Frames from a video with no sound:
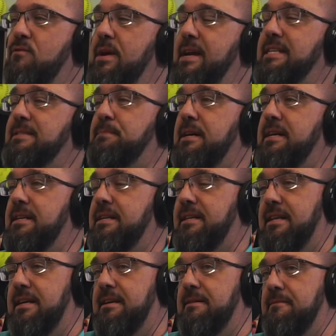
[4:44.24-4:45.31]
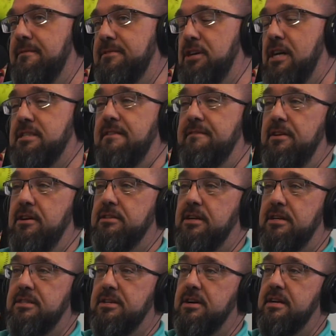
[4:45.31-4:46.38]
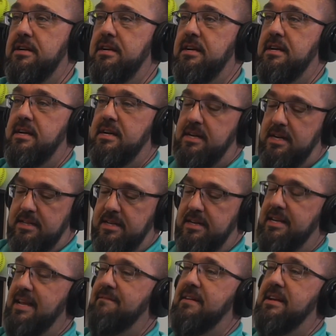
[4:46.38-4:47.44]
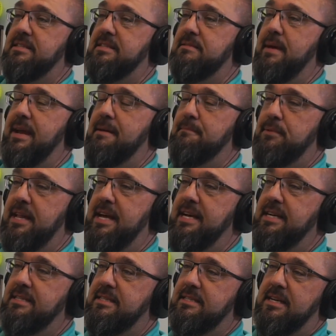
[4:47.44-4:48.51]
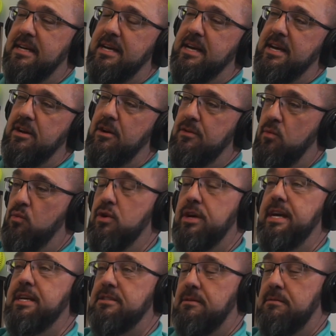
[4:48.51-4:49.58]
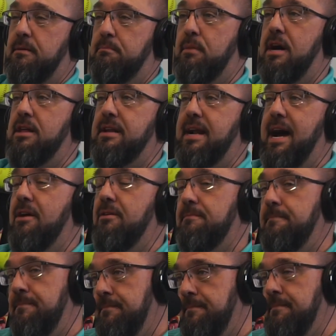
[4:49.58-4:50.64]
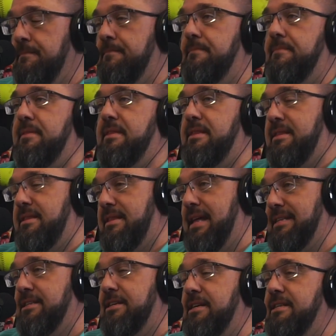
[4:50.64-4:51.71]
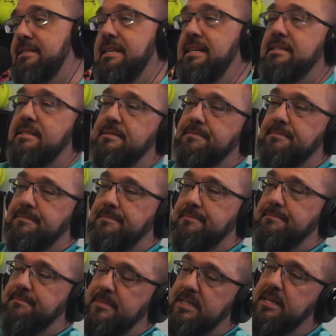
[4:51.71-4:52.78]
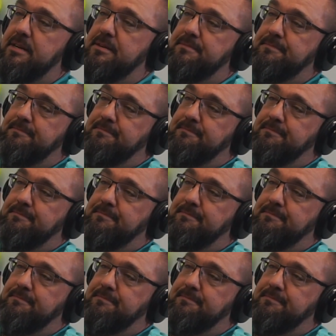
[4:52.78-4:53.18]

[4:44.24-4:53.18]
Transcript: wins, but Justin Fields looks good, the defense is making plays. You know, the rookies are balling out. That's a good season, you know?